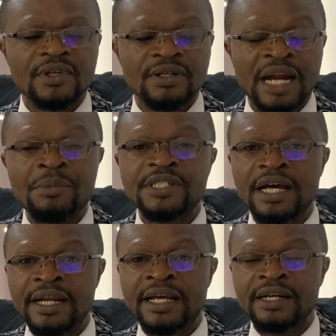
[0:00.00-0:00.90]
That means
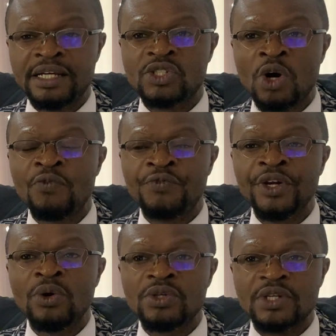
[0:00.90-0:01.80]
that they score 3
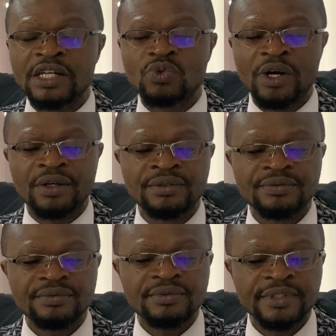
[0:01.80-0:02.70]
goals as well.
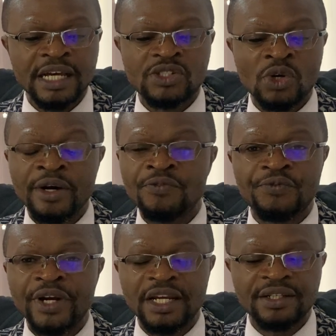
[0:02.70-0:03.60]
They are scoring
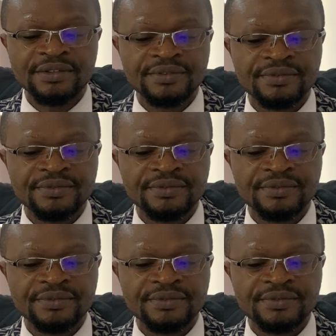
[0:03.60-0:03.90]
freely.